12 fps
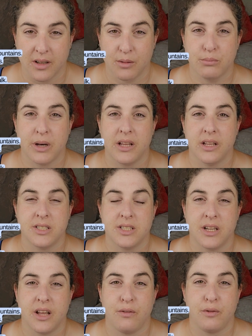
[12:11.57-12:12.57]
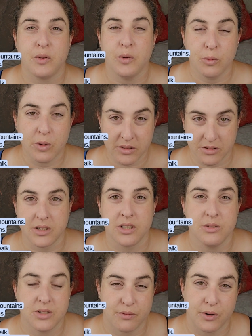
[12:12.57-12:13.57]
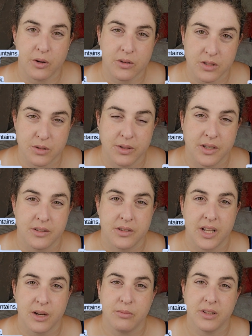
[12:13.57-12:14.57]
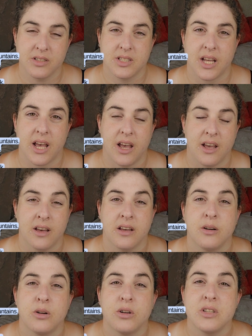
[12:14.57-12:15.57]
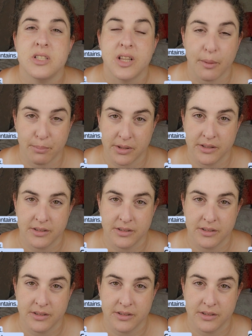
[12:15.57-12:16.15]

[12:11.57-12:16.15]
But if you want to use Afrikaans word, then we'll say stap.